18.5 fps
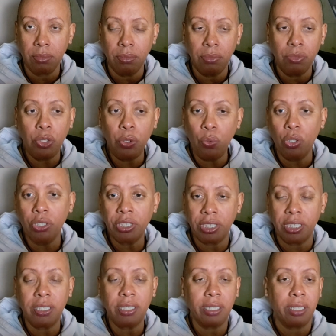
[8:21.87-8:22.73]
You were
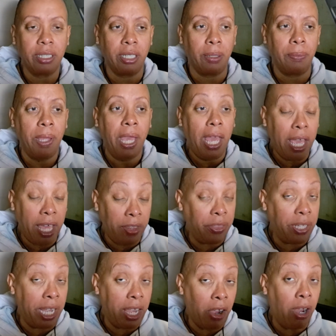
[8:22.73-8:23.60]
sent to them.
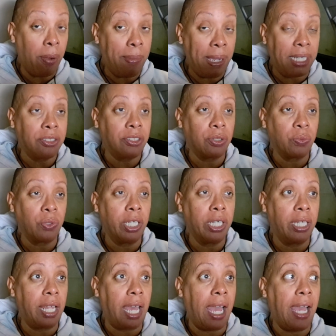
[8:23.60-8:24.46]
And they are about to
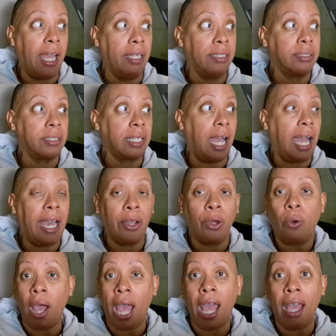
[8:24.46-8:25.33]
realize, I
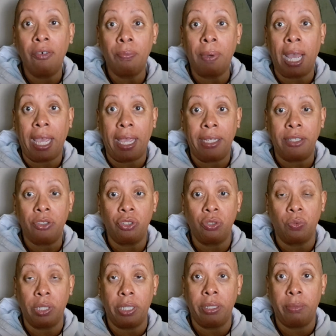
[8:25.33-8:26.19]
don't have my
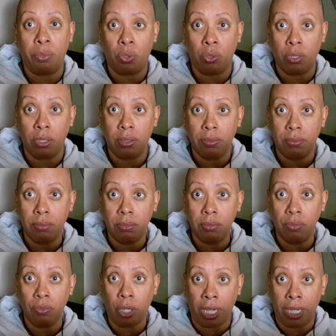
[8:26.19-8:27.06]
angel anymore,
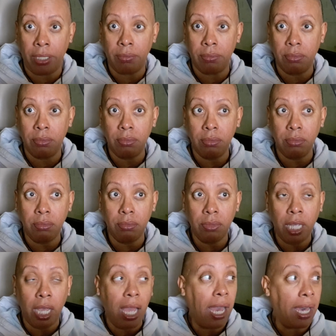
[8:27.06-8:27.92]
right?
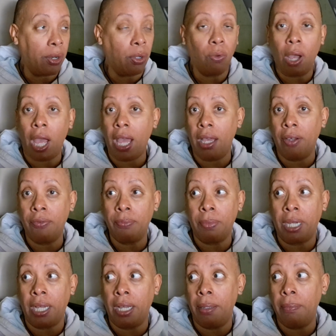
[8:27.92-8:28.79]
I don't have
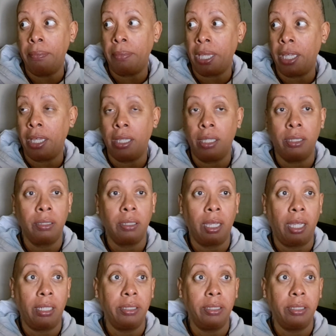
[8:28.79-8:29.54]
my man.